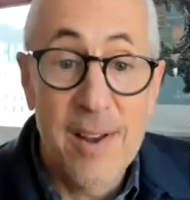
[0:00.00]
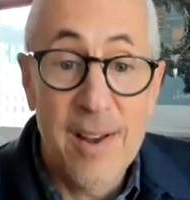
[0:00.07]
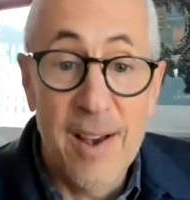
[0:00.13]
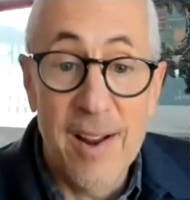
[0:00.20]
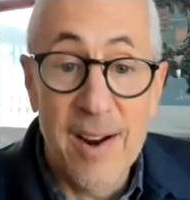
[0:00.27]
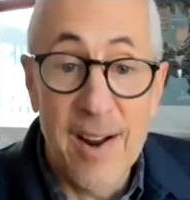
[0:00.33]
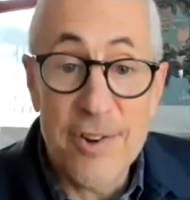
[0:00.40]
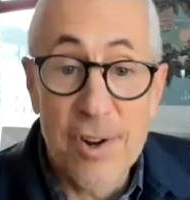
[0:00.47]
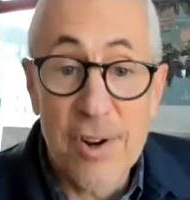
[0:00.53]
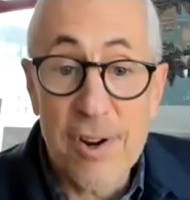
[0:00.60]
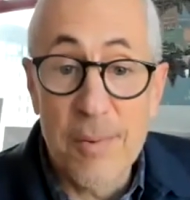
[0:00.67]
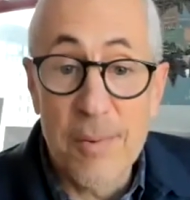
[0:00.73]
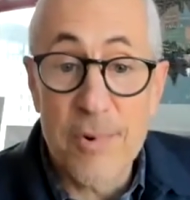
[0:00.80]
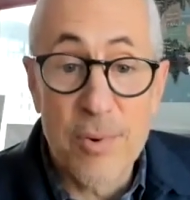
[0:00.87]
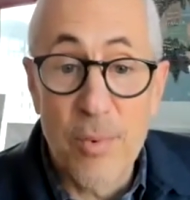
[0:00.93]
And I took
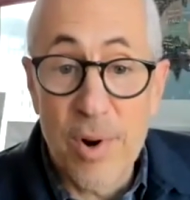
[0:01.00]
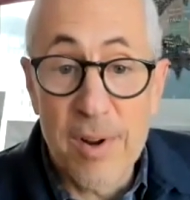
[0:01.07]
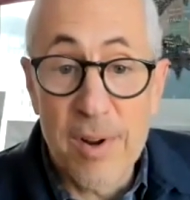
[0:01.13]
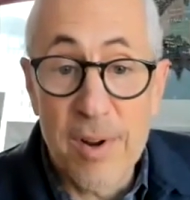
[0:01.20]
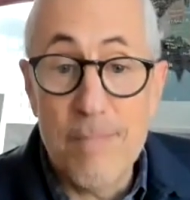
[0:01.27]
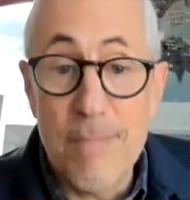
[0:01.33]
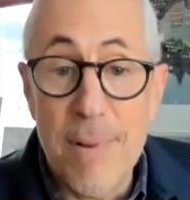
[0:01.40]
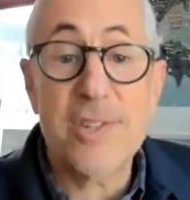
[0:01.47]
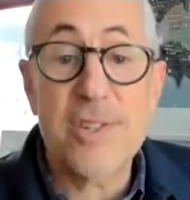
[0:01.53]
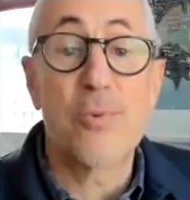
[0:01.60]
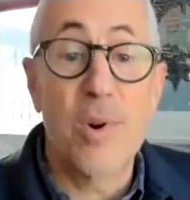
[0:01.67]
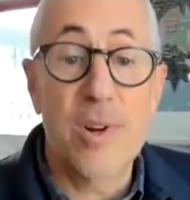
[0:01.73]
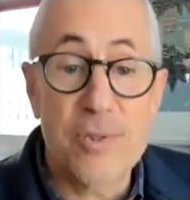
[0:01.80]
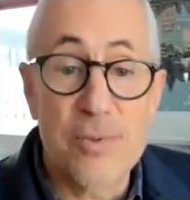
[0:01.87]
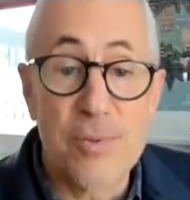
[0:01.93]
him to one of the best
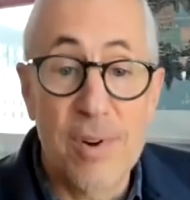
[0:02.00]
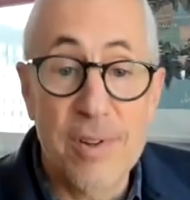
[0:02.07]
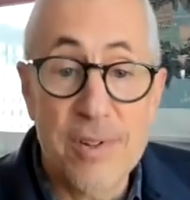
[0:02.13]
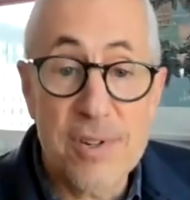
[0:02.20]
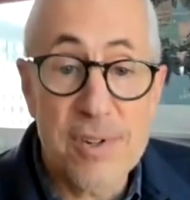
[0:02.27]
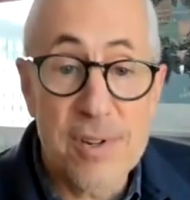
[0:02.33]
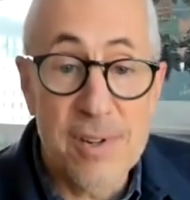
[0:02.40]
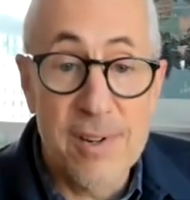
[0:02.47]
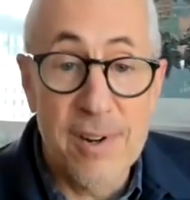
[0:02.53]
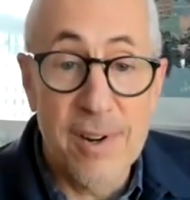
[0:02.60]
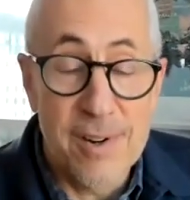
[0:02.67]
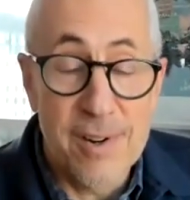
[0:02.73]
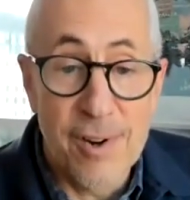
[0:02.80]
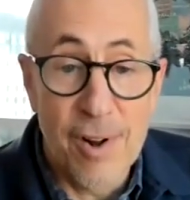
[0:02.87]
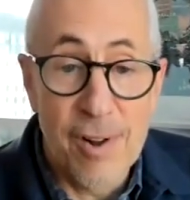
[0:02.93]
restaurants
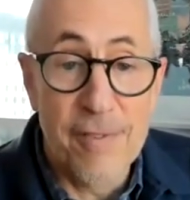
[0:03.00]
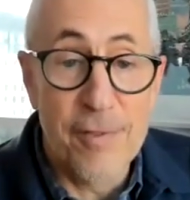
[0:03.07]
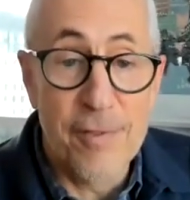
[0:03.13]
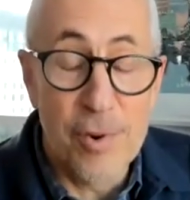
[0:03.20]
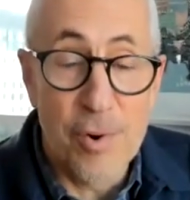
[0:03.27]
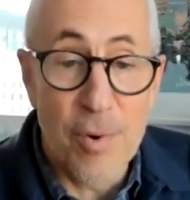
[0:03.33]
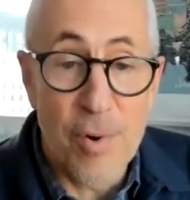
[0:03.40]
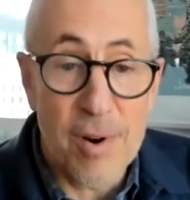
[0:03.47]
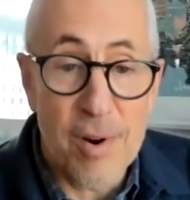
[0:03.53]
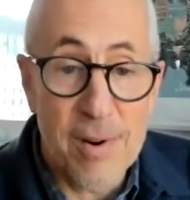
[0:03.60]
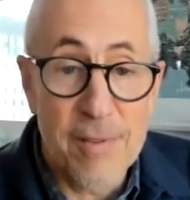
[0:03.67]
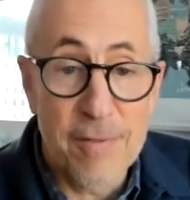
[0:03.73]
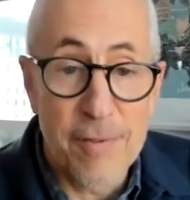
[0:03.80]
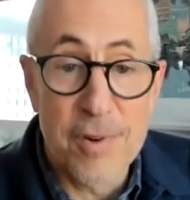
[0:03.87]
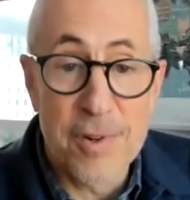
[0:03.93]
in all of New York
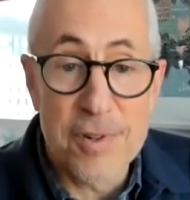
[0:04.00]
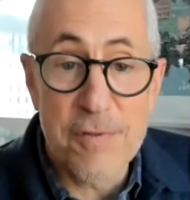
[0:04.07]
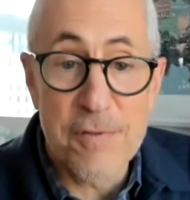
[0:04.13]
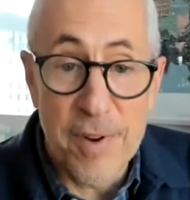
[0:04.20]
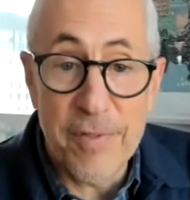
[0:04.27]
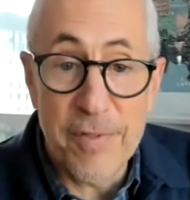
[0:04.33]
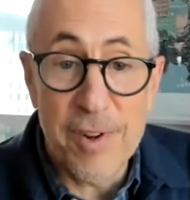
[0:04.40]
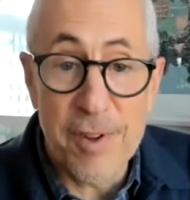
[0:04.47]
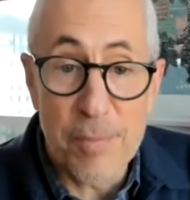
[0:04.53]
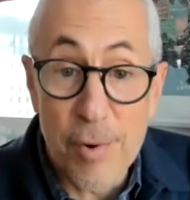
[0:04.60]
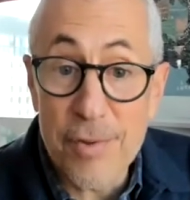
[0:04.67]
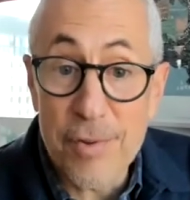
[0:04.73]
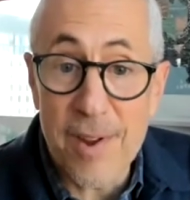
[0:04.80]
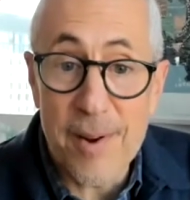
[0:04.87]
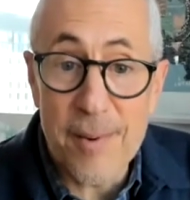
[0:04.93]
for his 50th
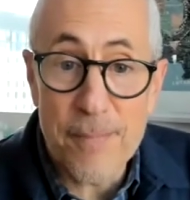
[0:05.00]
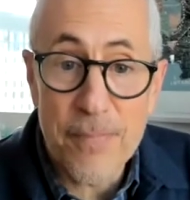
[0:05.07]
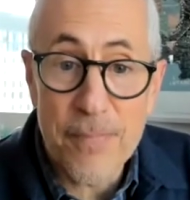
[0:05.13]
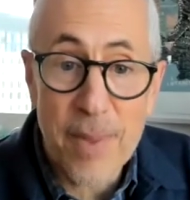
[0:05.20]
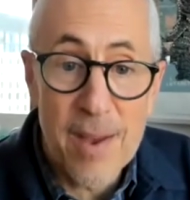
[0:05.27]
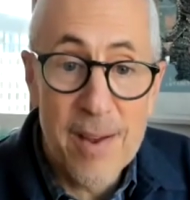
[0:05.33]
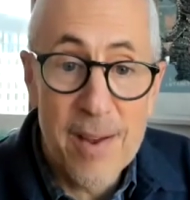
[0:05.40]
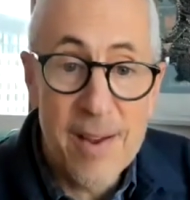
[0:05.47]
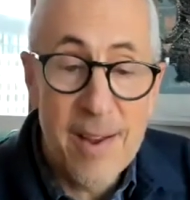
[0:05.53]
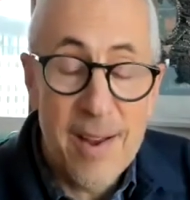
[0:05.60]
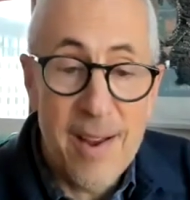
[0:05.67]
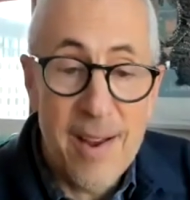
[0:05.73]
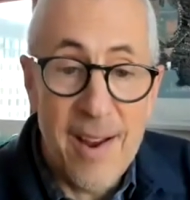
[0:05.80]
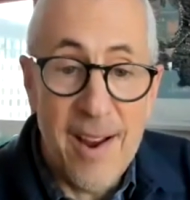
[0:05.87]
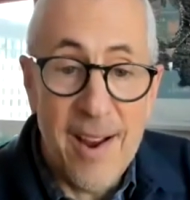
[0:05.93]
birthday.
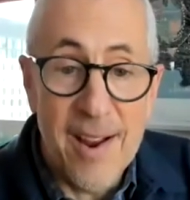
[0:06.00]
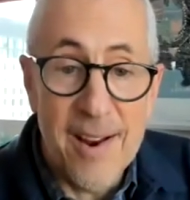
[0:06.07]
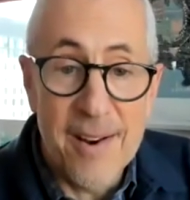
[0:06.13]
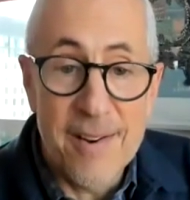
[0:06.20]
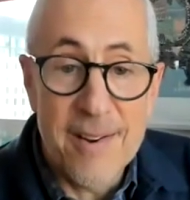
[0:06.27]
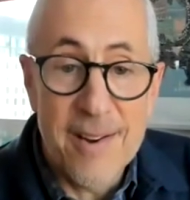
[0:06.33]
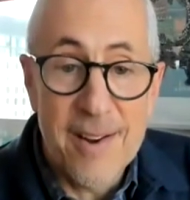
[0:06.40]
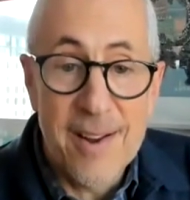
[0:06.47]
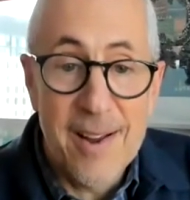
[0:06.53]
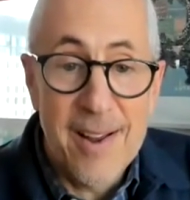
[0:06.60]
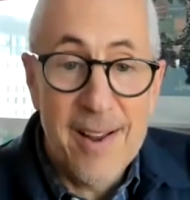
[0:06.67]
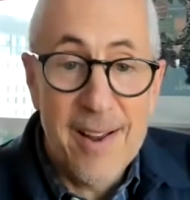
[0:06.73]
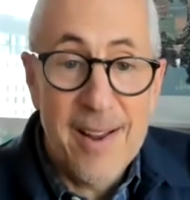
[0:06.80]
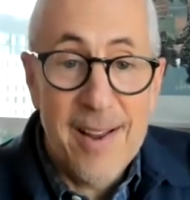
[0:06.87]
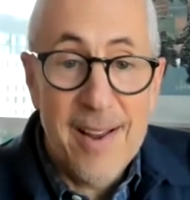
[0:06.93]
And
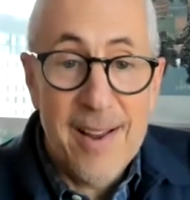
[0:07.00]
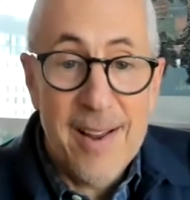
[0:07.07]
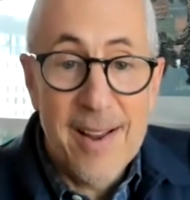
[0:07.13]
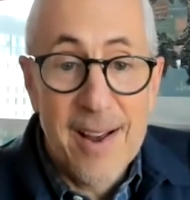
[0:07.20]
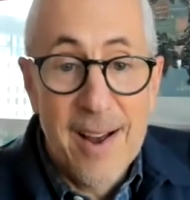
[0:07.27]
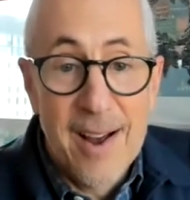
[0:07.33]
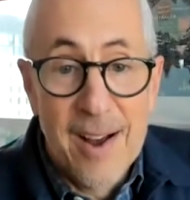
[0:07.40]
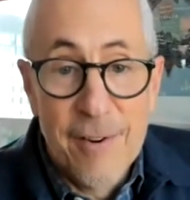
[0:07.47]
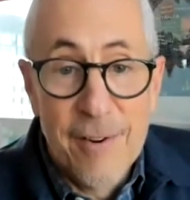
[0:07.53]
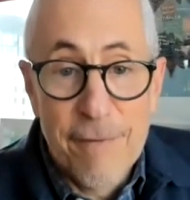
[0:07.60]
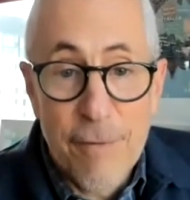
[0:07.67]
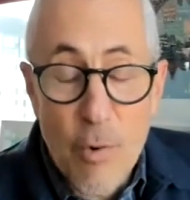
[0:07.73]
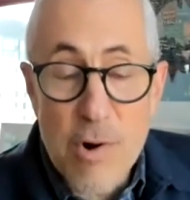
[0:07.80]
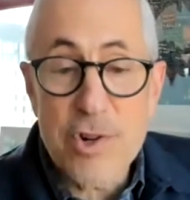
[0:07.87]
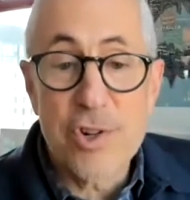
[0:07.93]

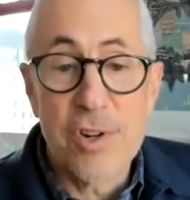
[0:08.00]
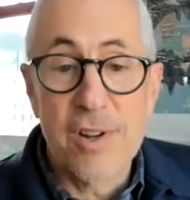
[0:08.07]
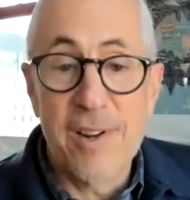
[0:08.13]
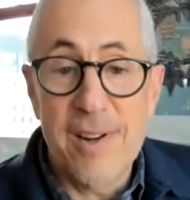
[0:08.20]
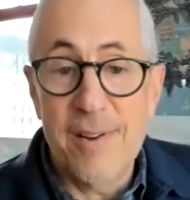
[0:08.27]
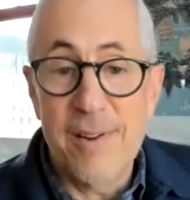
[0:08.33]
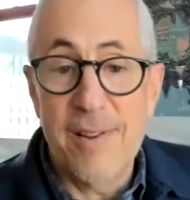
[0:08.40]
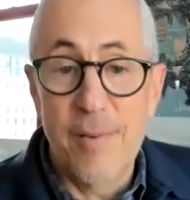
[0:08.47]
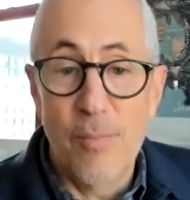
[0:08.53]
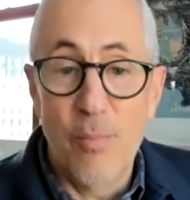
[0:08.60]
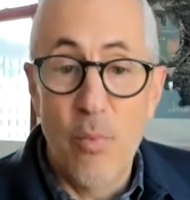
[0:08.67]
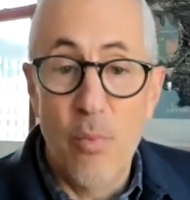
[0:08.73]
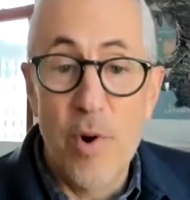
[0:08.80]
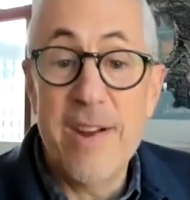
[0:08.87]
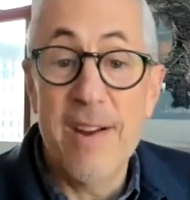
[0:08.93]
unfortunately,
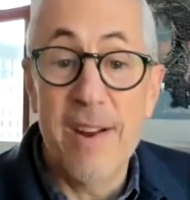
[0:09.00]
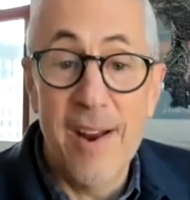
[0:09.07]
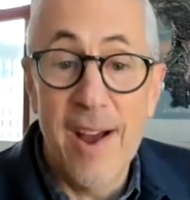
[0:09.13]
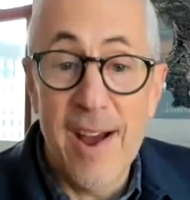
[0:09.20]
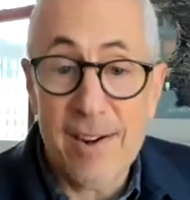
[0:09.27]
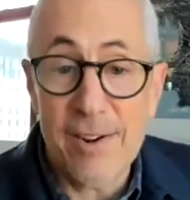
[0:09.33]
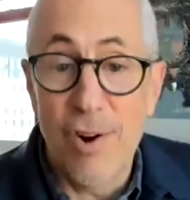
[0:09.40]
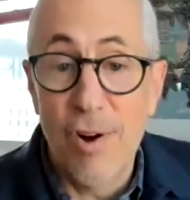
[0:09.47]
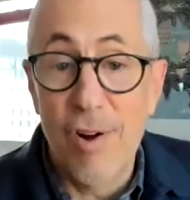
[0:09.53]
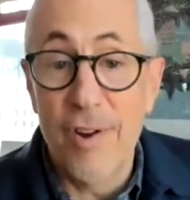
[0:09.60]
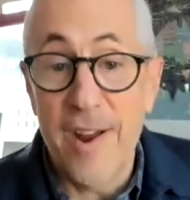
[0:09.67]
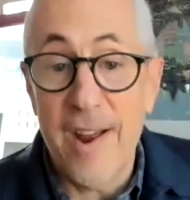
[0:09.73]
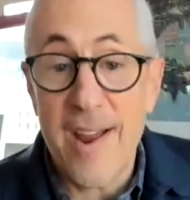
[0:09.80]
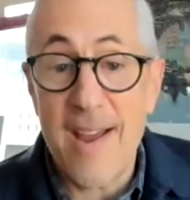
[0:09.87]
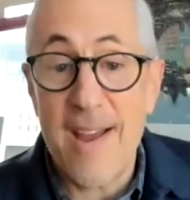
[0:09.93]
we had not called
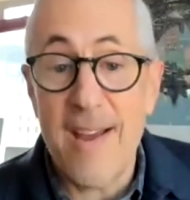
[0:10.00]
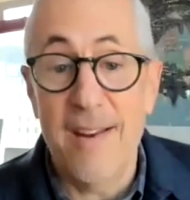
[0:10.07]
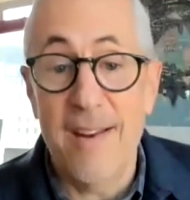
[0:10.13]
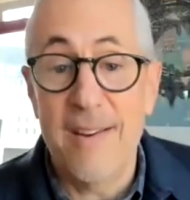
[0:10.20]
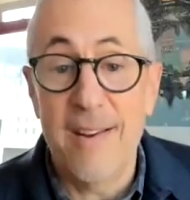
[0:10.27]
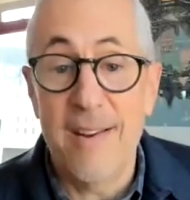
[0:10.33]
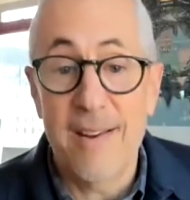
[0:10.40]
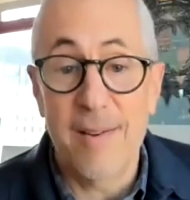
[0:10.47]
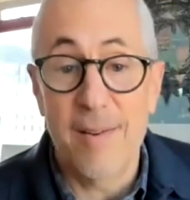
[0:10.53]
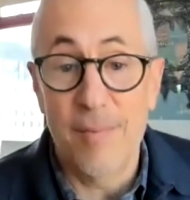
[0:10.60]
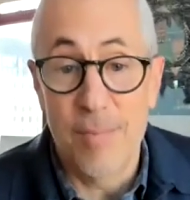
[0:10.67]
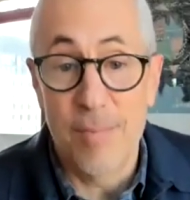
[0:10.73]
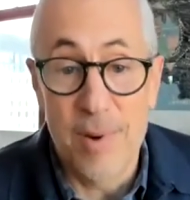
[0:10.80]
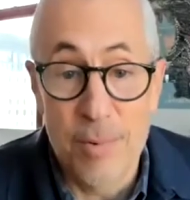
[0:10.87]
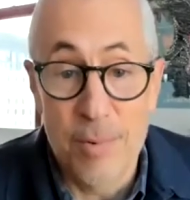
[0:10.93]
ahead.
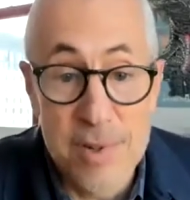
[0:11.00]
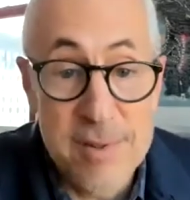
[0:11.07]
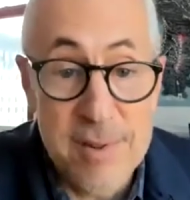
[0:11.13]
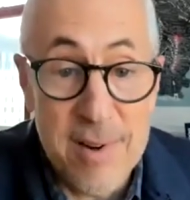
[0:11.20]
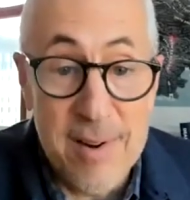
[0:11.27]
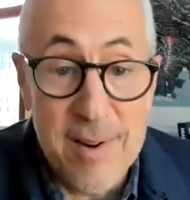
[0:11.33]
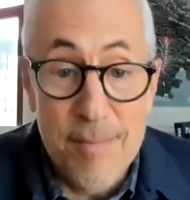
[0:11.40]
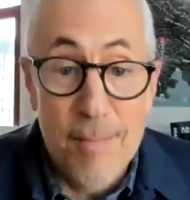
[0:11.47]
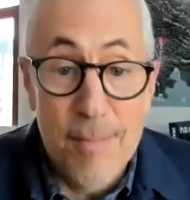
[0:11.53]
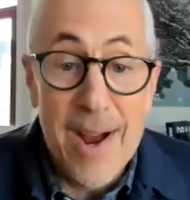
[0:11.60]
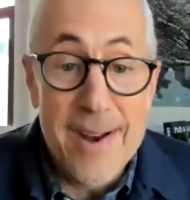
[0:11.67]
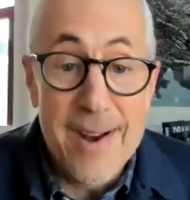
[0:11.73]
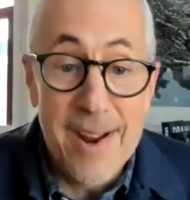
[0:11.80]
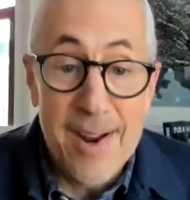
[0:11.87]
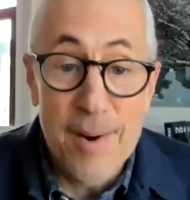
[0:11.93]
It was
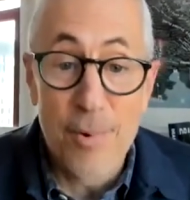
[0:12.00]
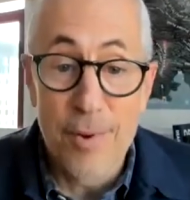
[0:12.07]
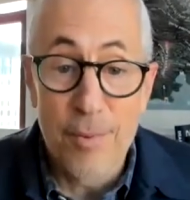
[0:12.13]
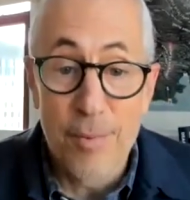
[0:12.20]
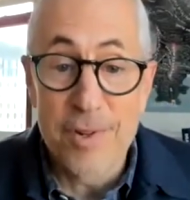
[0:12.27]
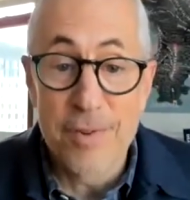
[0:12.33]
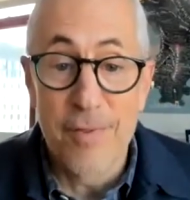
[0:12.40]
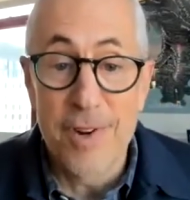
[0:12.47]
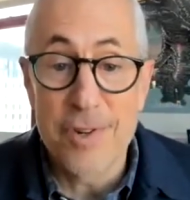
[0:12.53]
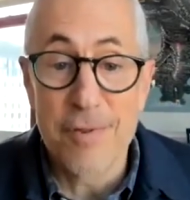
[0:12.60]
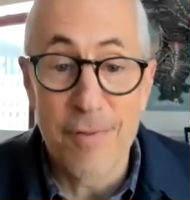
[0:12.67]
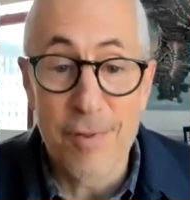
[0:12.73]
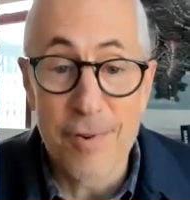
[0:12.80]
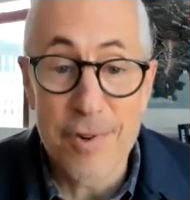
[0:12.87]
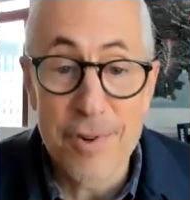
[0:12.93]
my name with the reservation
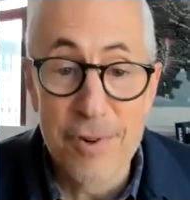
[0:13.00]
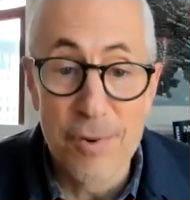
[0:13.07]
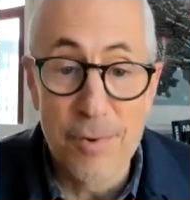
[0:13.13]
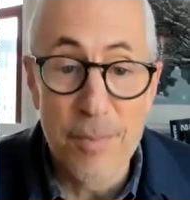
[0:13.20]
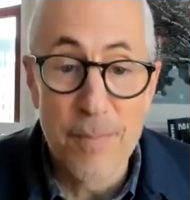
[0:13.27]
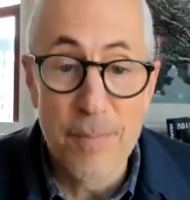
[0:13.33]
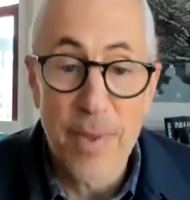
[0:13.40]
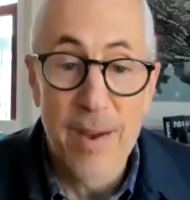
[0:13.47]
for 2.